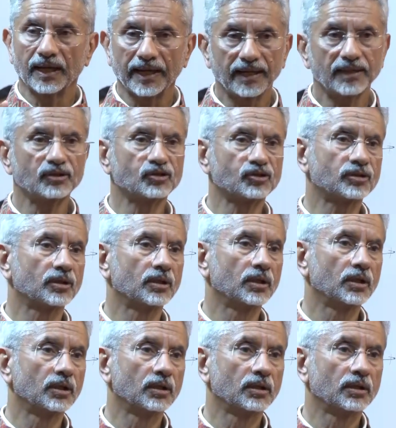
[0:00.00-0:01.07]
takes
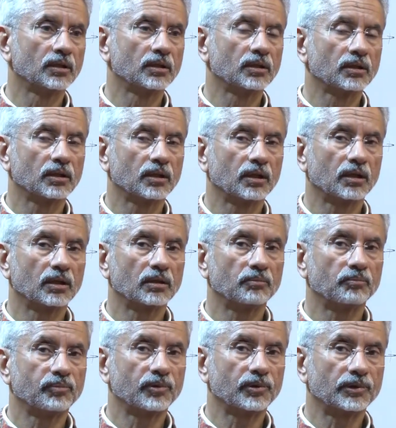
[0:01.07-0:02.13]

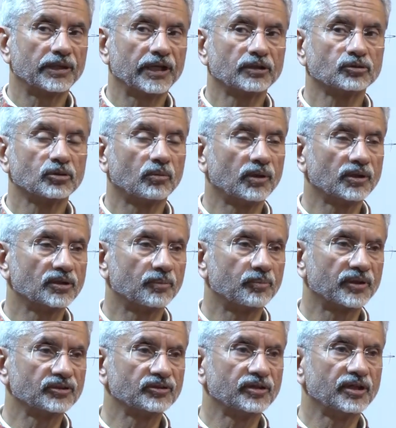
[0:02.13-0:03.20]
over the
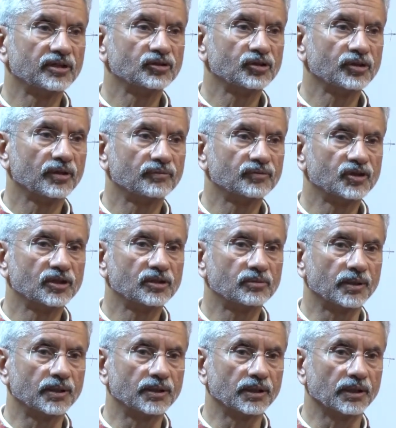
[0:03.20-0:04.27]
presidency of
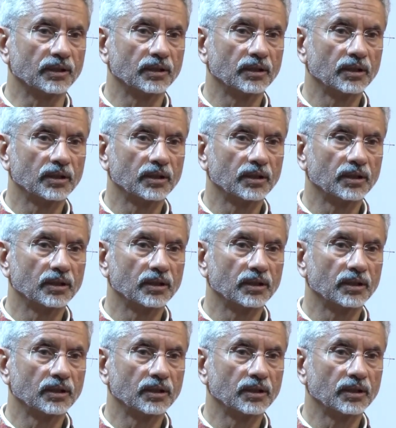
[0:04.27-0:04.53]
G20,